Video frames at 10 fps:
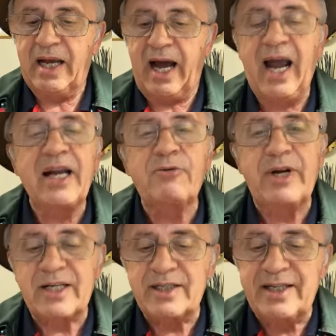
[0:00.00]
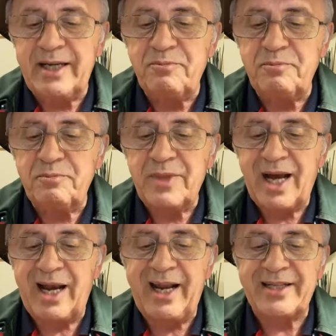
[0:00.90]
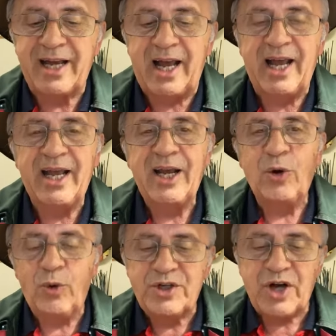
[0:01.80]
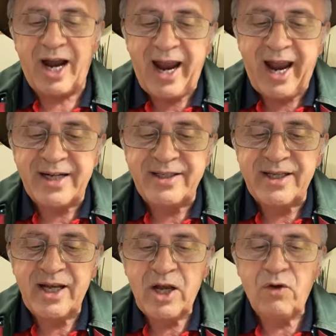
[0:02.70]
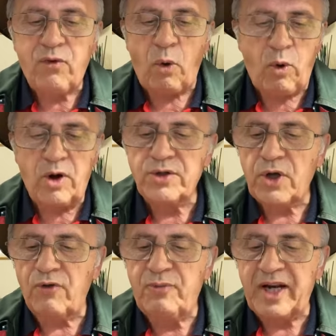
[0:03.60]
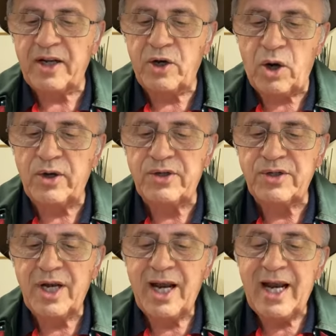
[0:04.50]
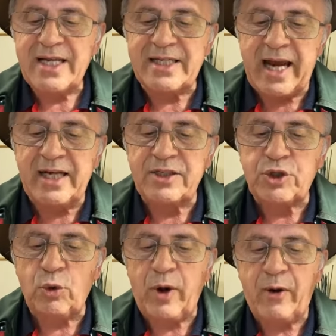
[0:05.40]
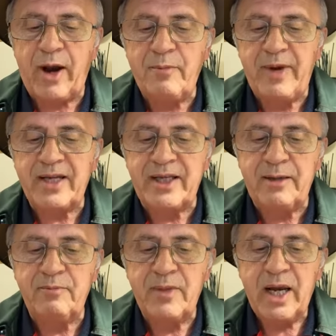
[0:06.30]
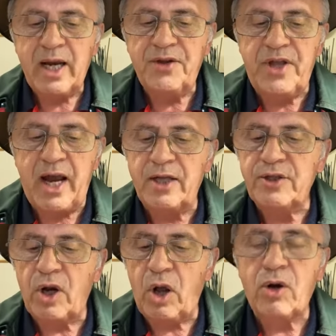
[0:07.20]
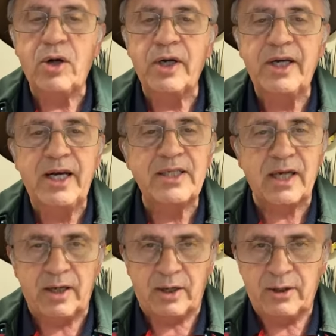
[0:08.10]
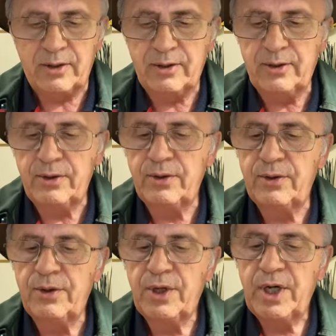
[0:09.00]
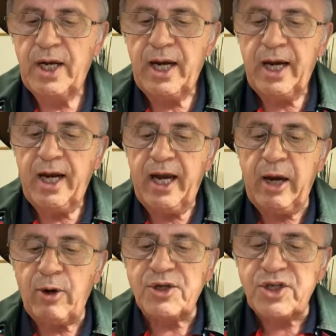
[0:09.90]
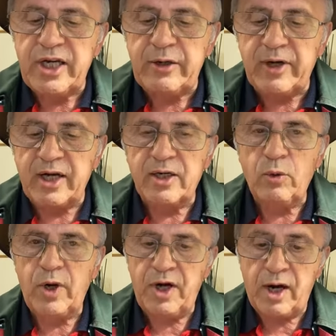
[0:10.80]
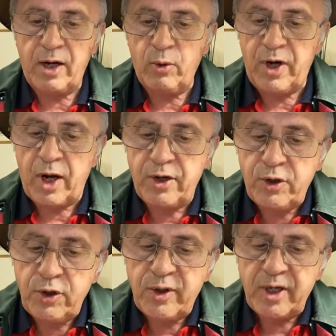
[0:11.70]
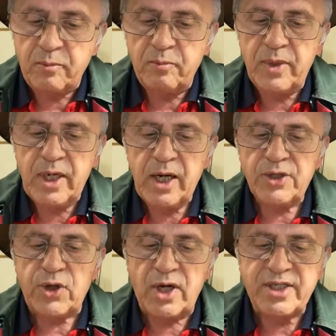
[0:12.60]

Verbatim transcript: I had written him a letter which I had for want of better knowledge, sent to where I met him down the Lachlan years ago. He was shearing when I, when I knew him, so I